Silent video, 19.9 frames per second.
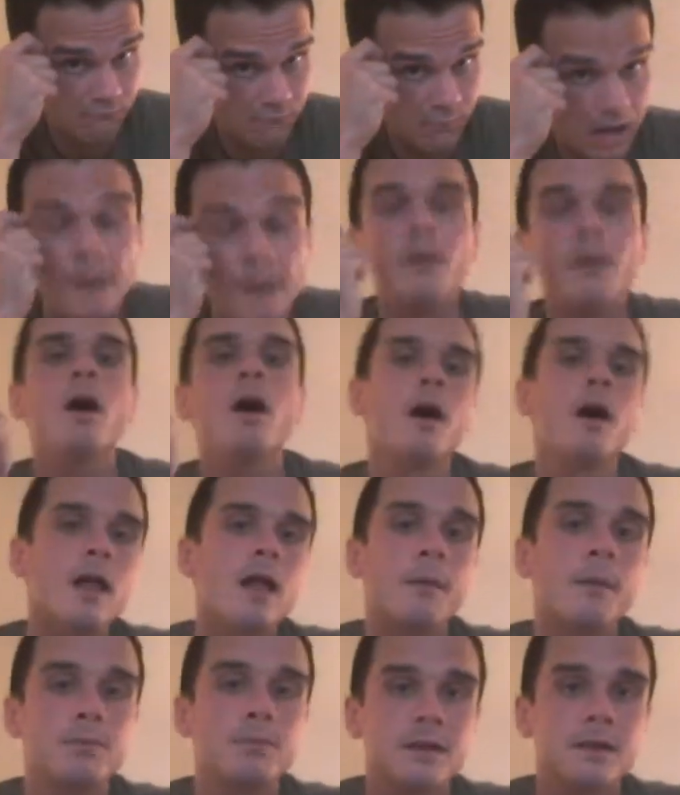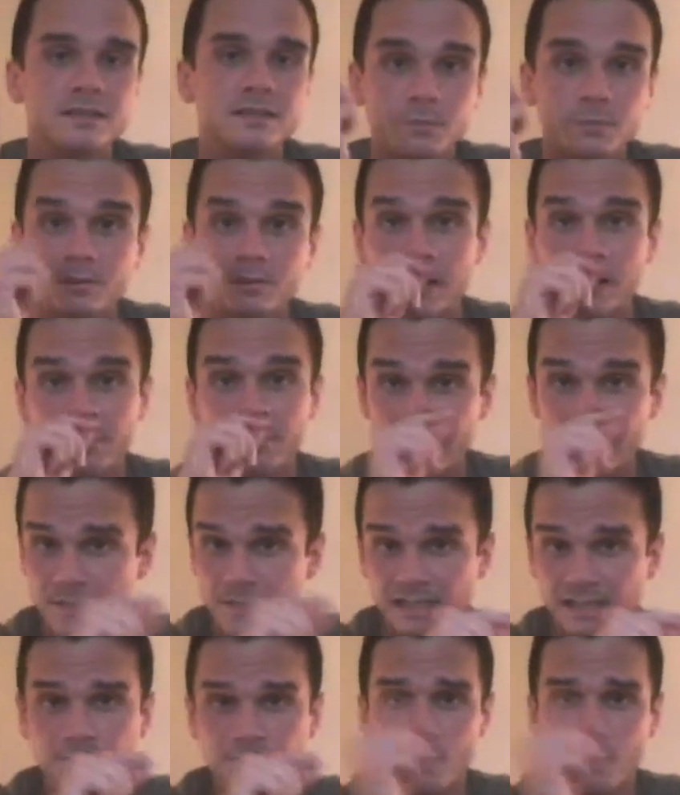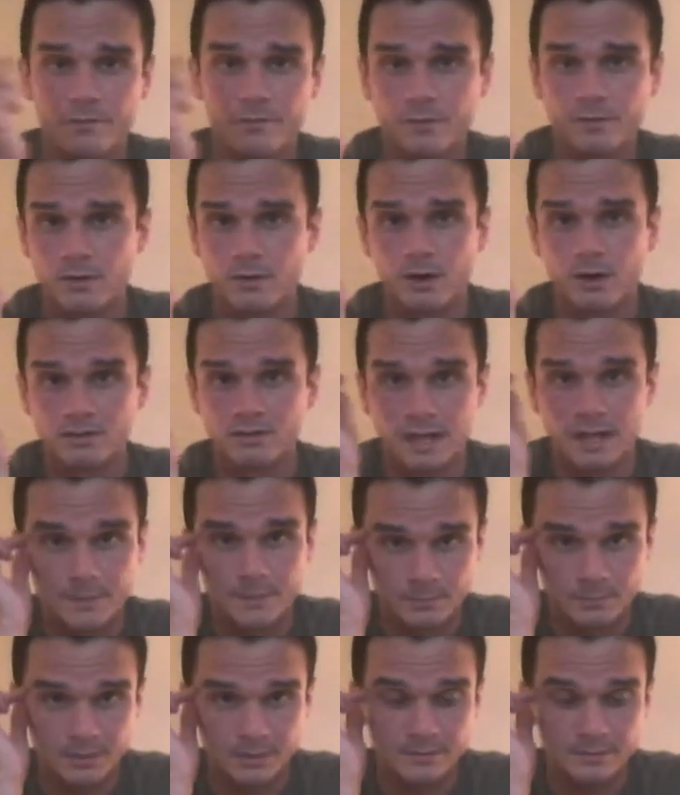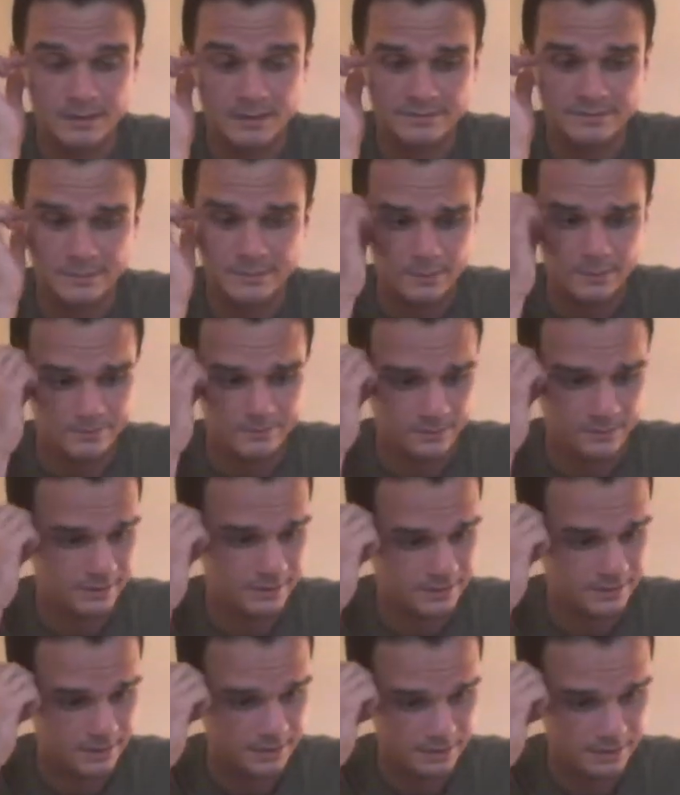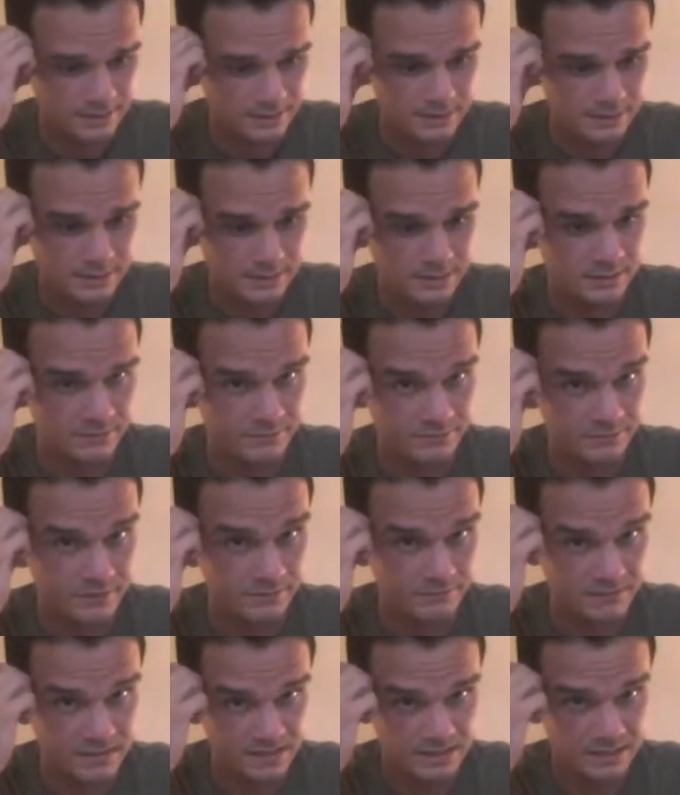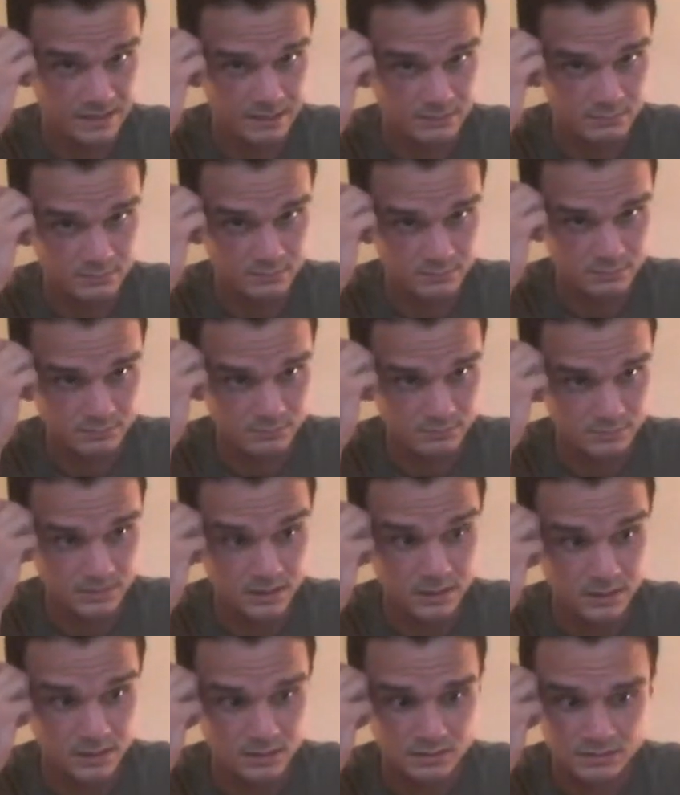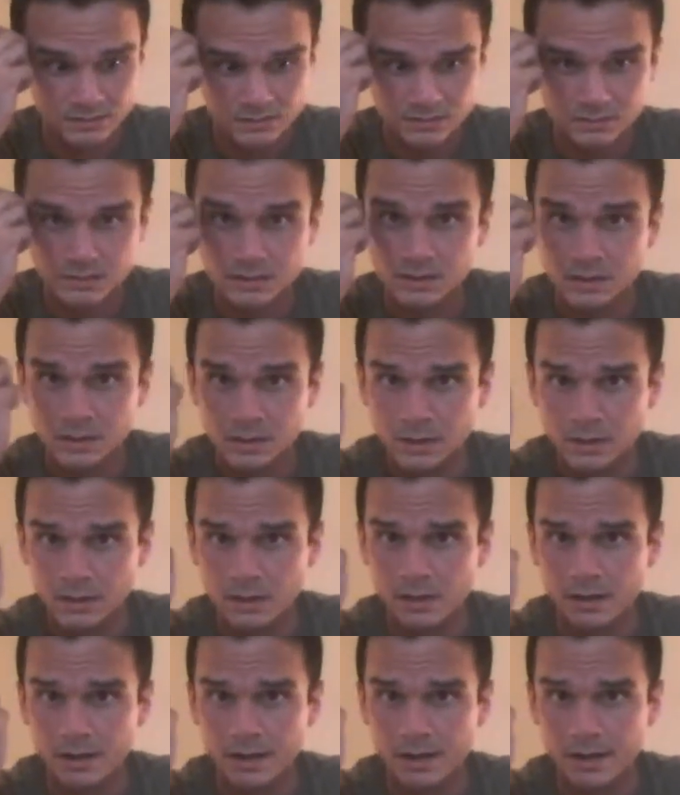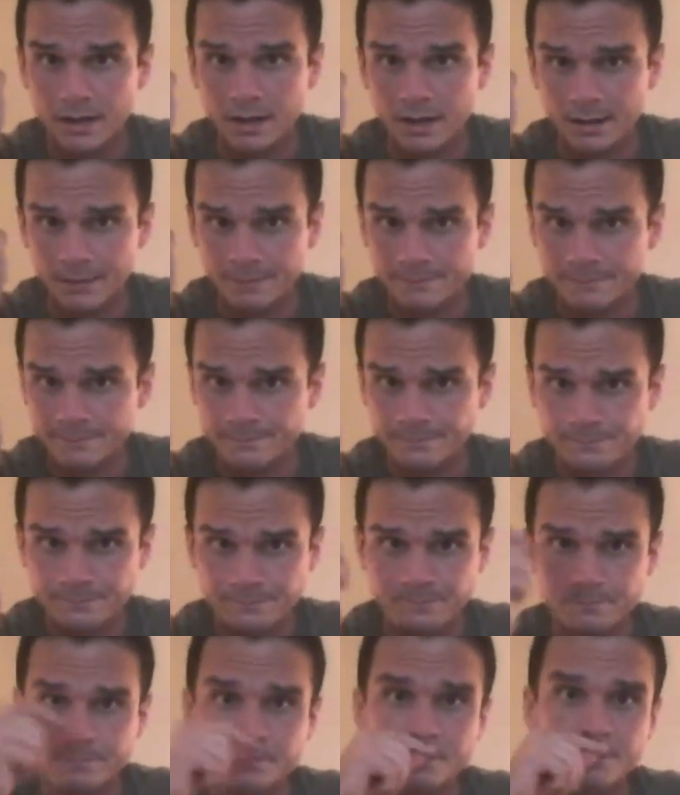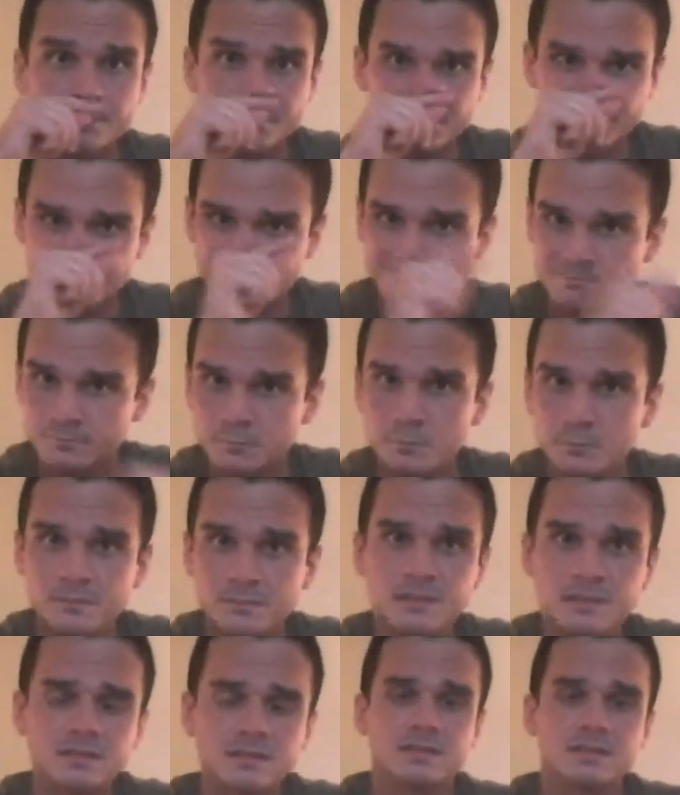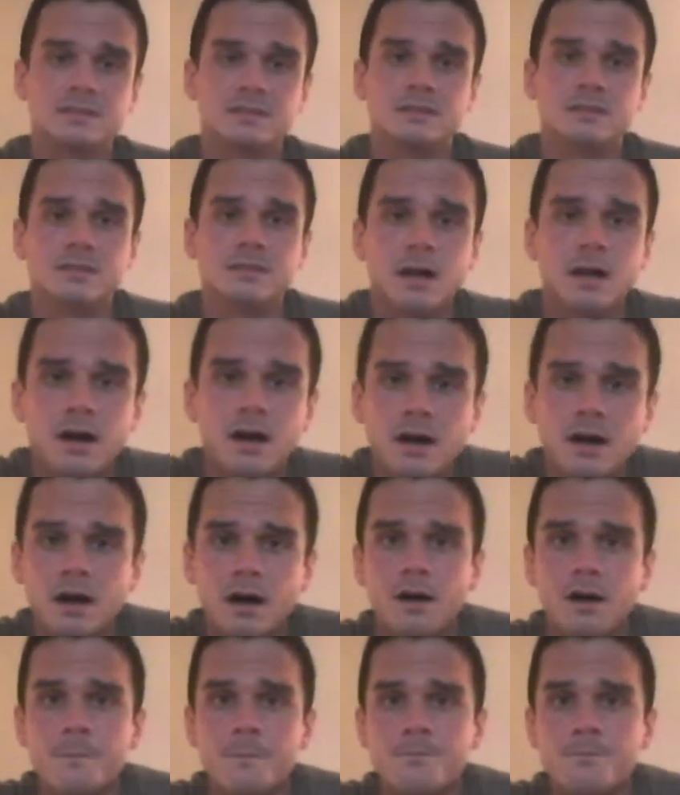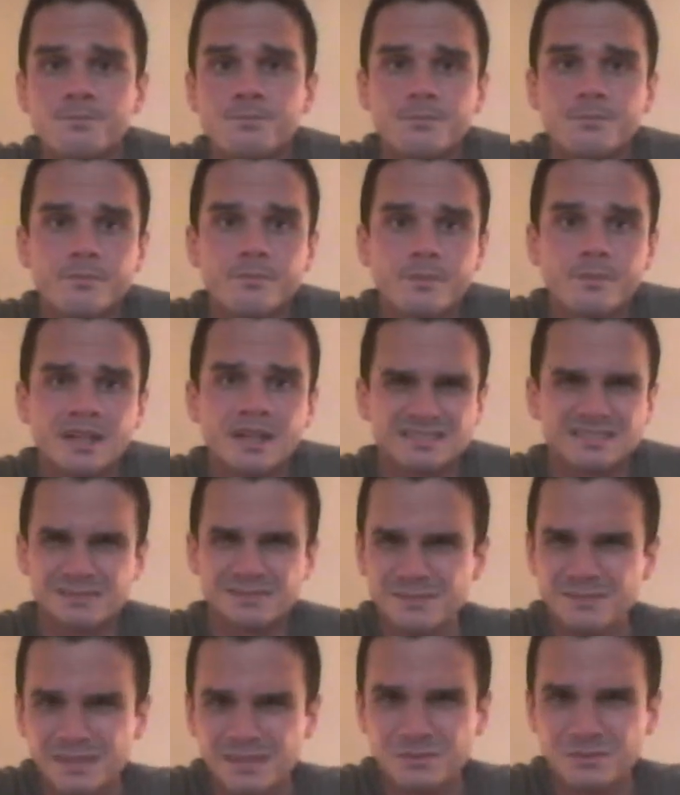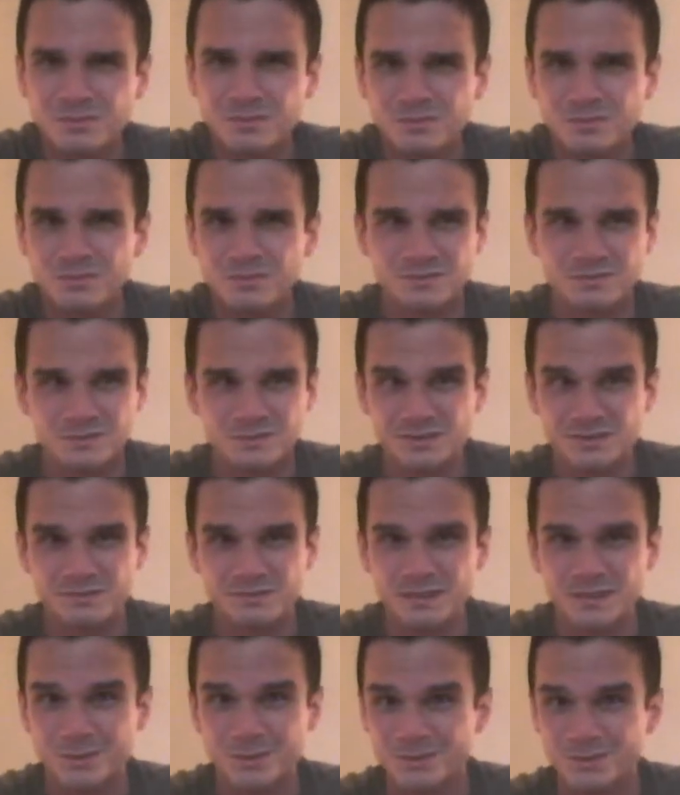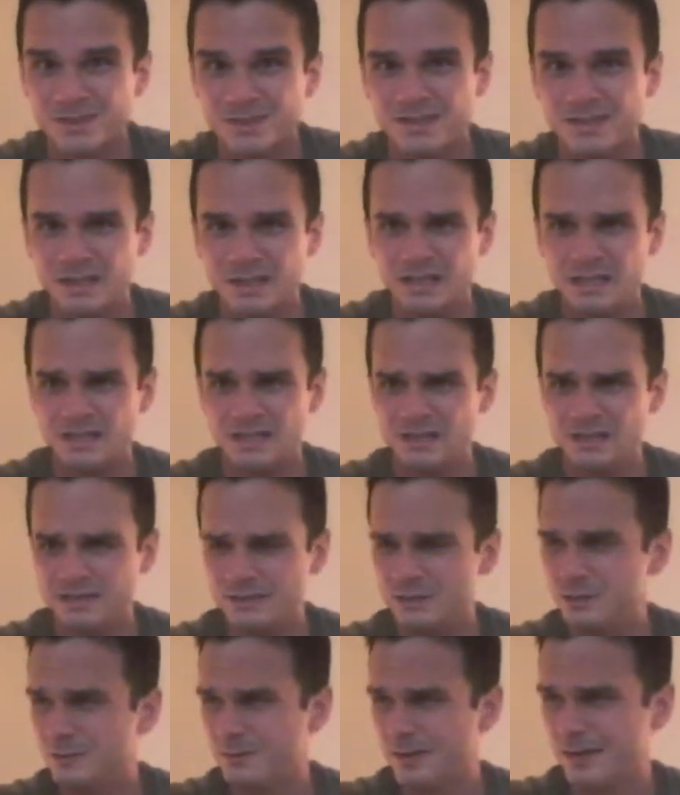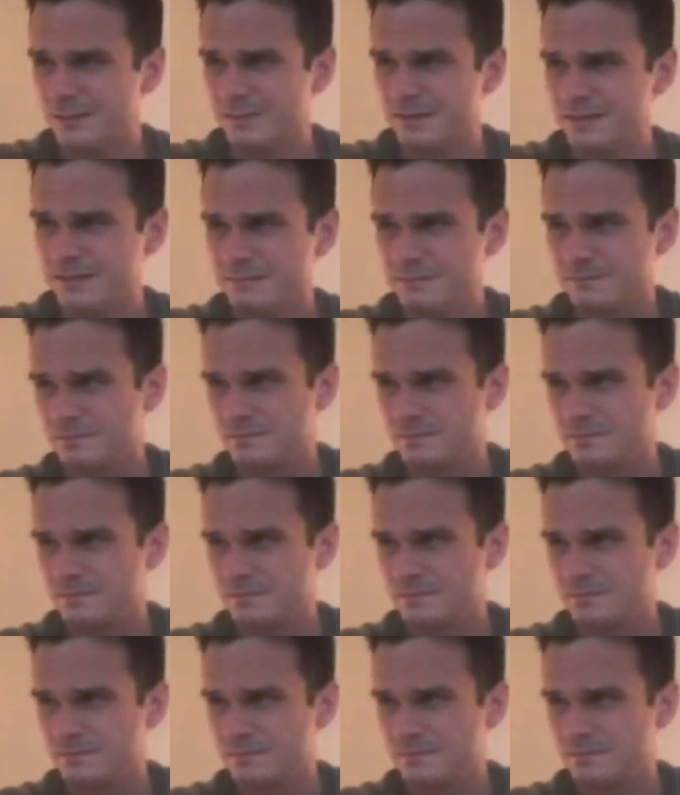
I play sports. I played baseball for a long time. I played baseball for like 15 years. And let's see. Something I wish people knew about me.